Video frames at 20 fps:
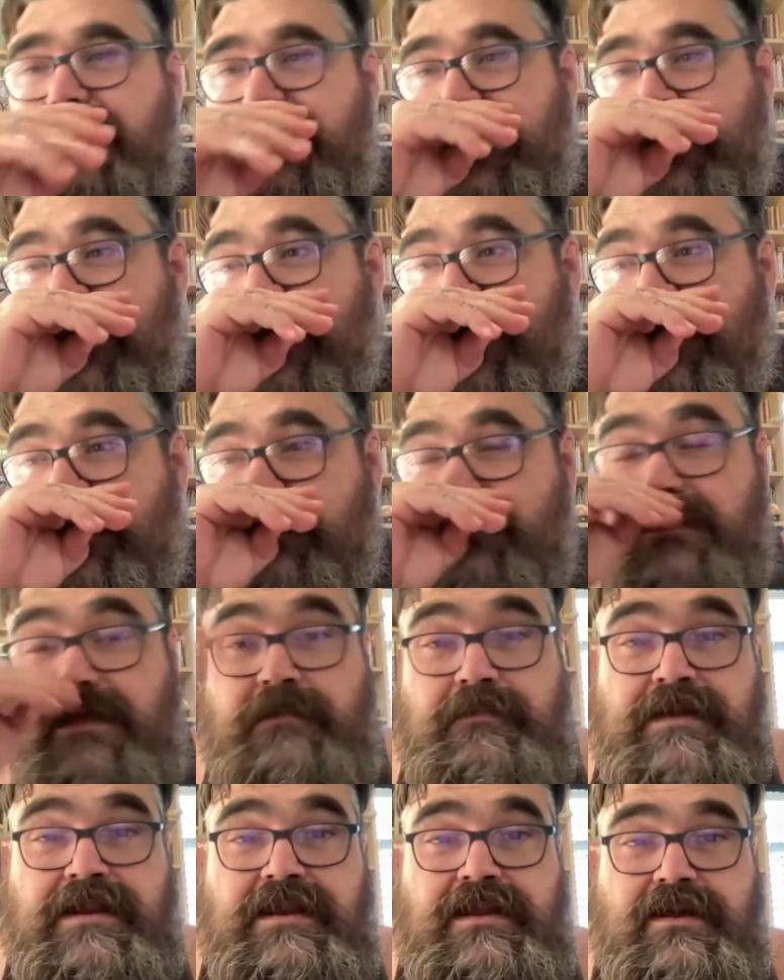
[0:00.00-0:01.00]

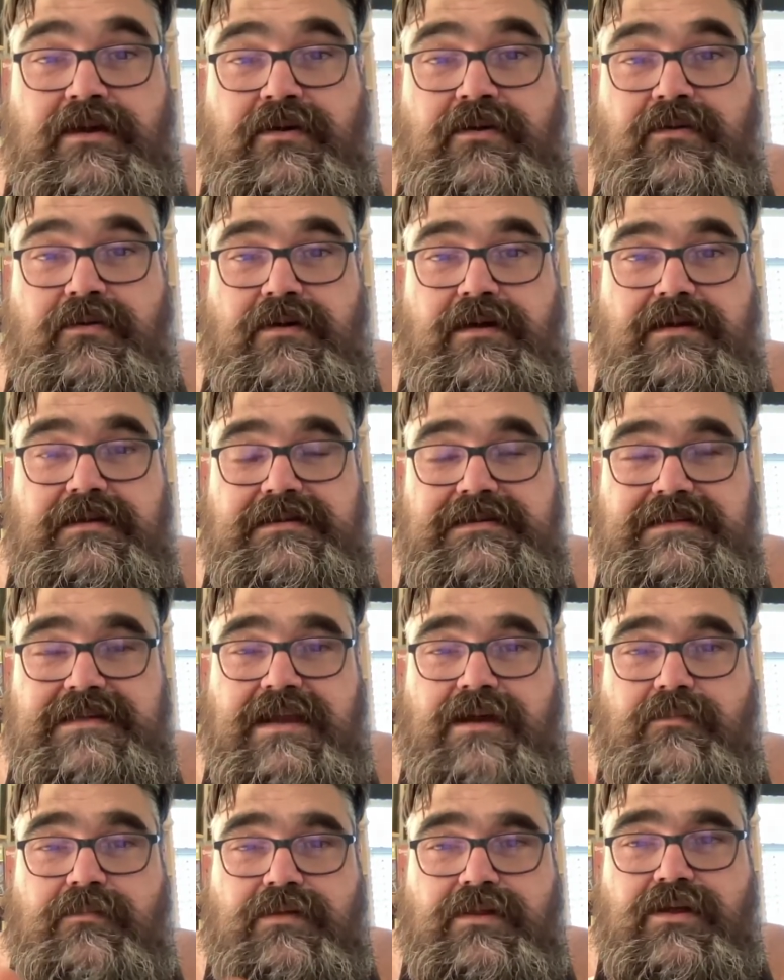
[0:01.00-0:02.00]
Let me know
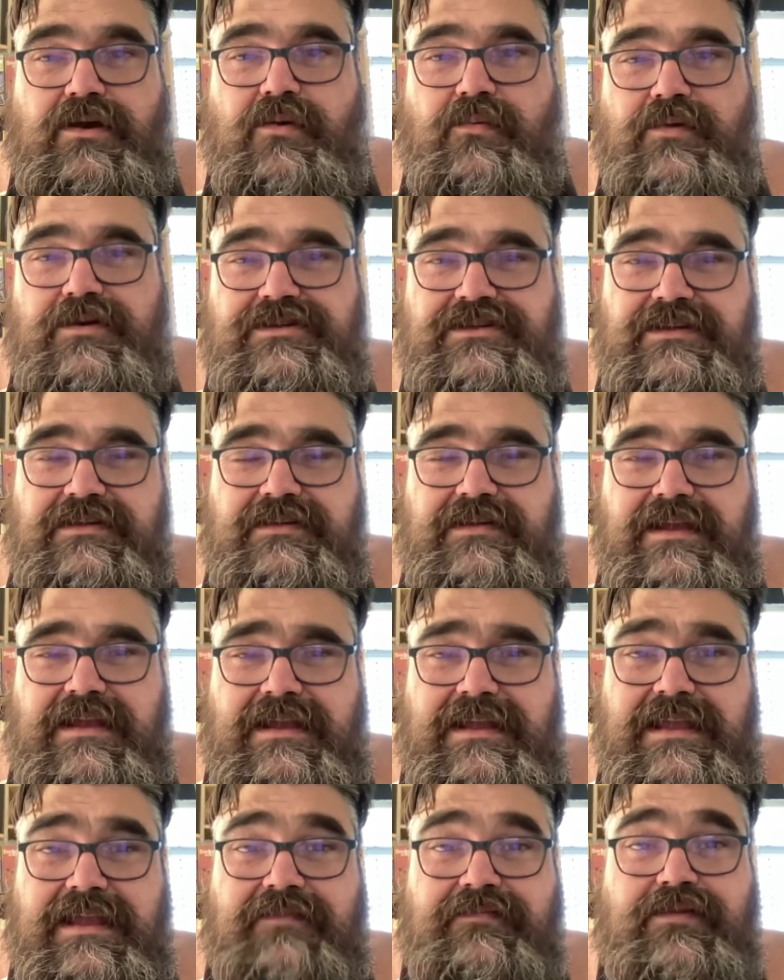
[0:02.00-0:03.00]
down below what you
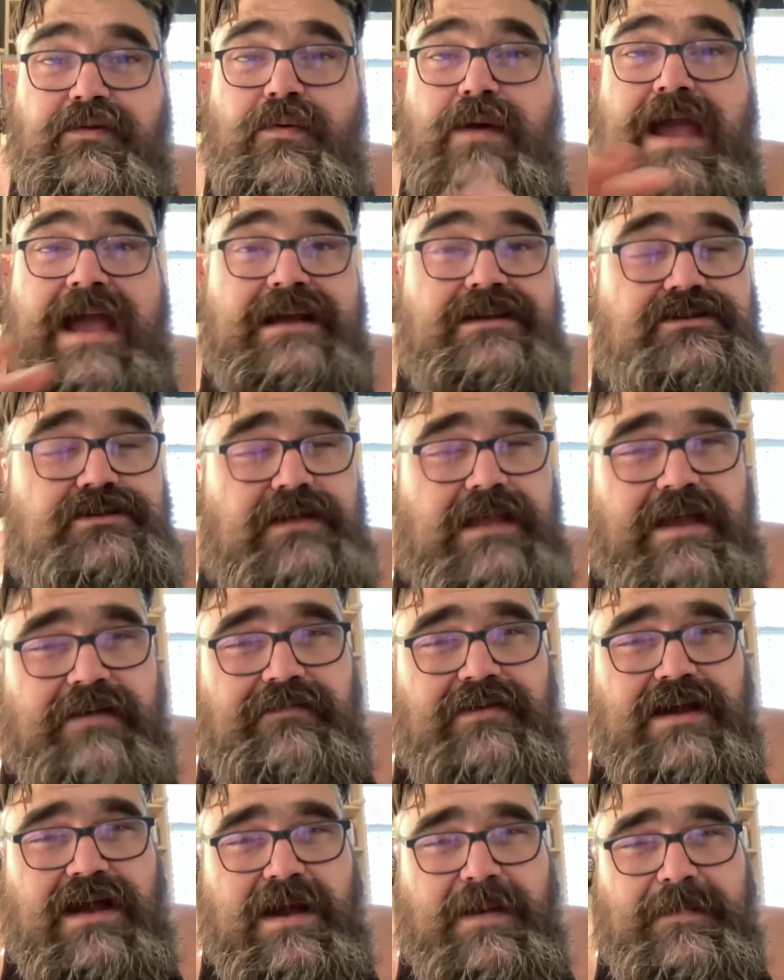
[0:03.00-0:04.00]
think. If you actually have
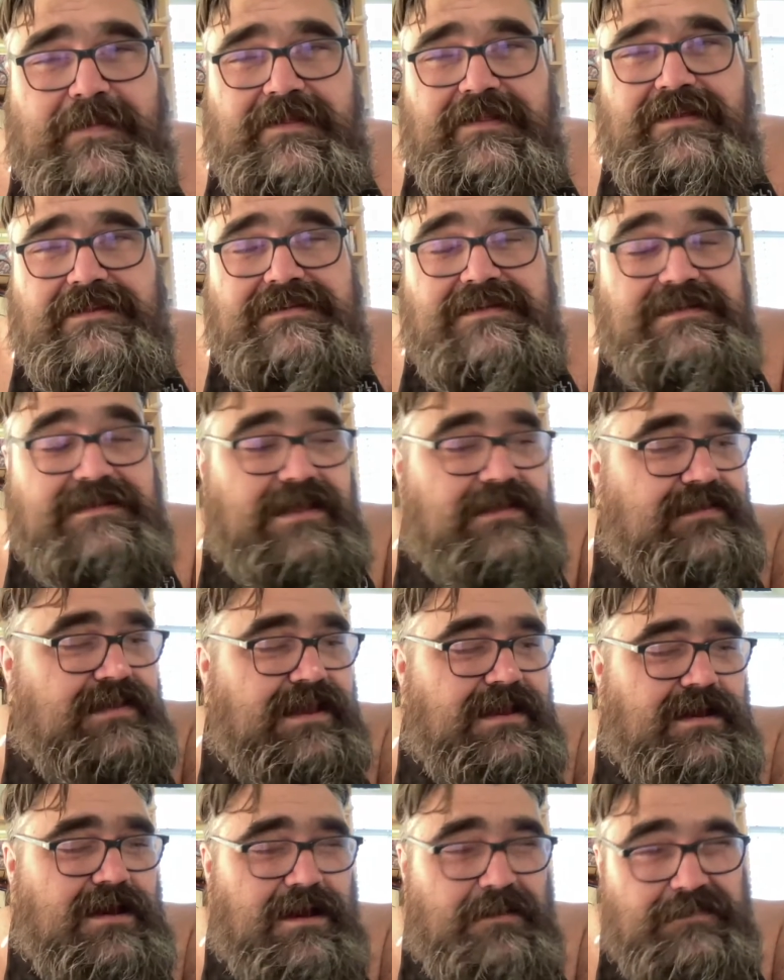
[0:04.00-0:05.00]
a copy of this, because I
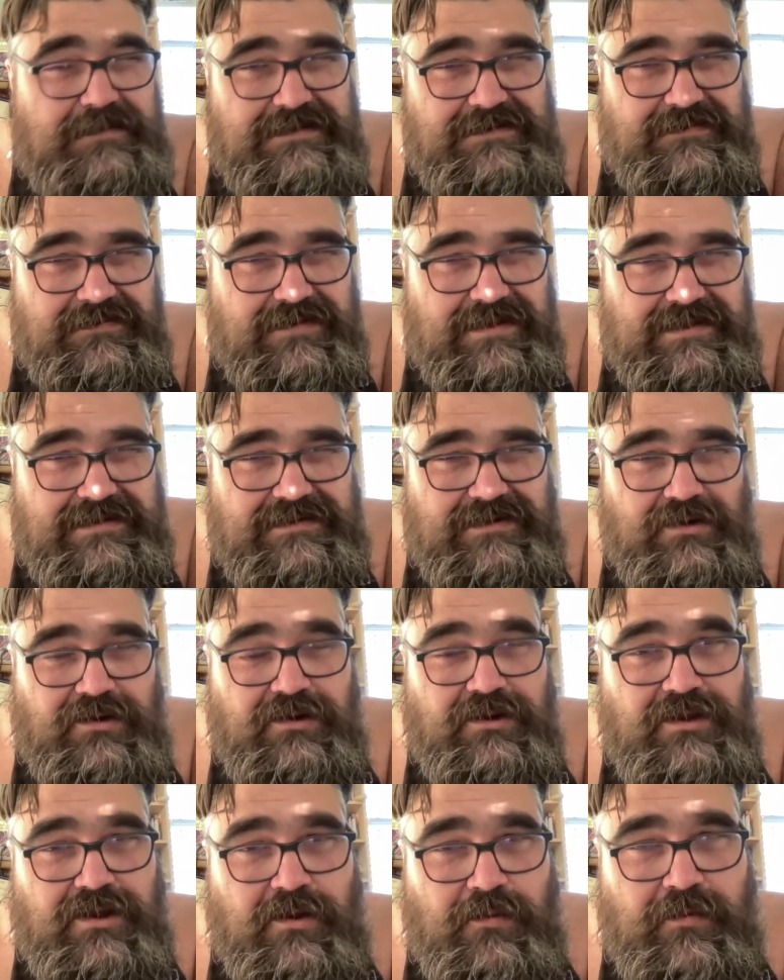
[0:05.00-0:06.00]
think copies for this are
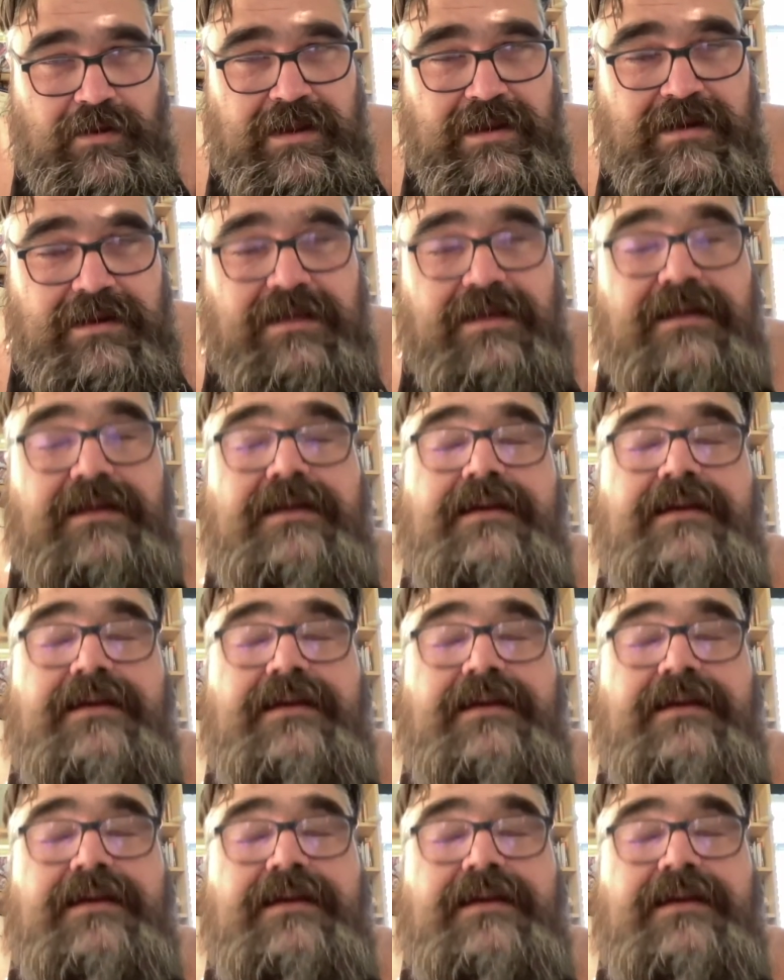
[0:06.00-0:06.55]
going